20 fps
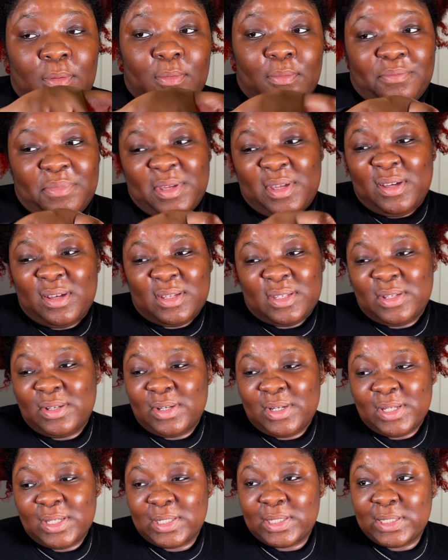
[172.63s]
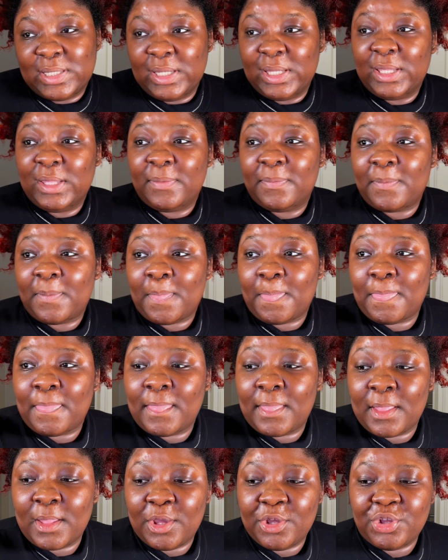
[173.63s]
because honestly
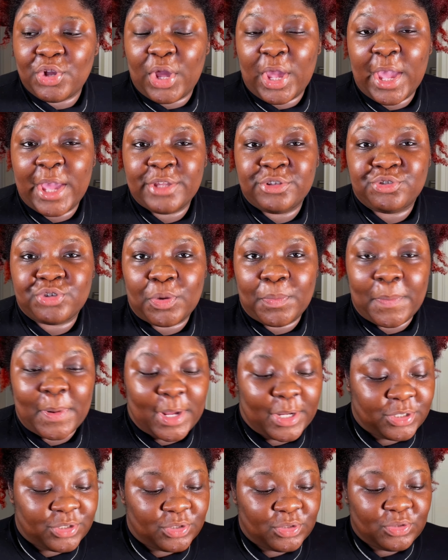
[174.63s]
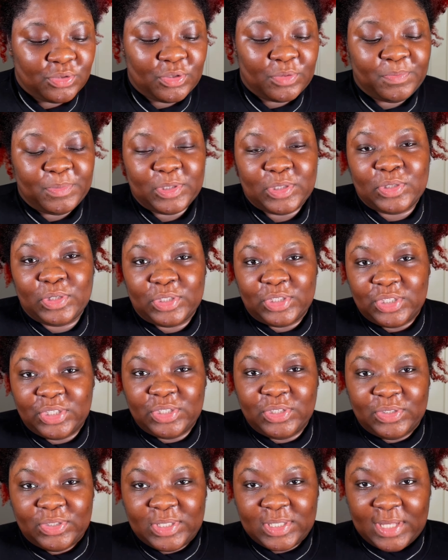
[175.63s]
your hair dropper should not be touching
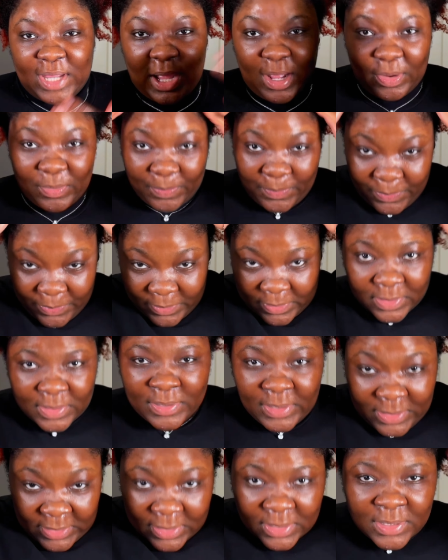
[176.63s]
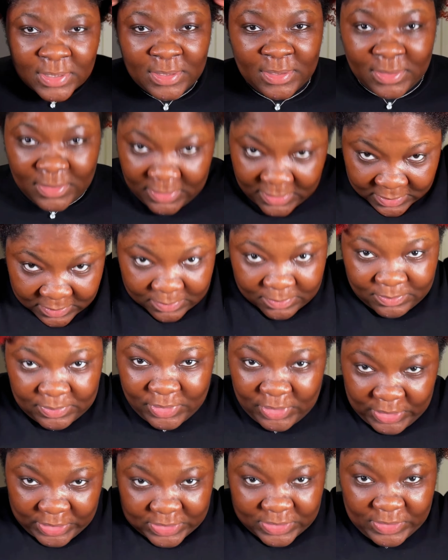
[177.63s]
your scalp.
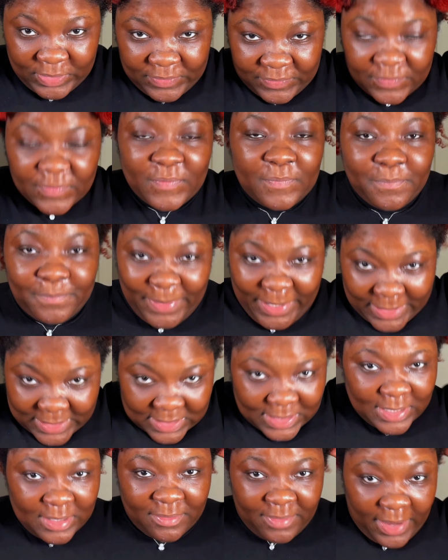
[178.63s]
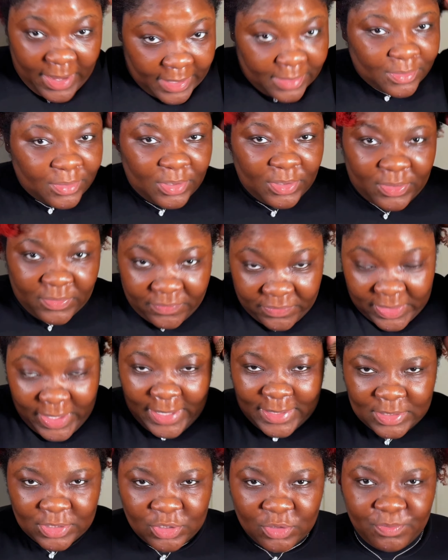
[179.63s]
Because of bacteria and all of
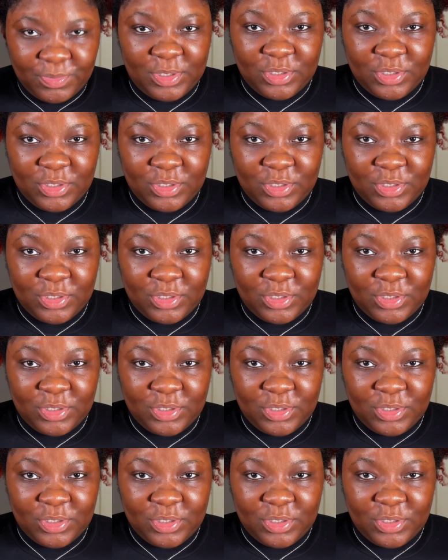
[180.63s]
that, you'll be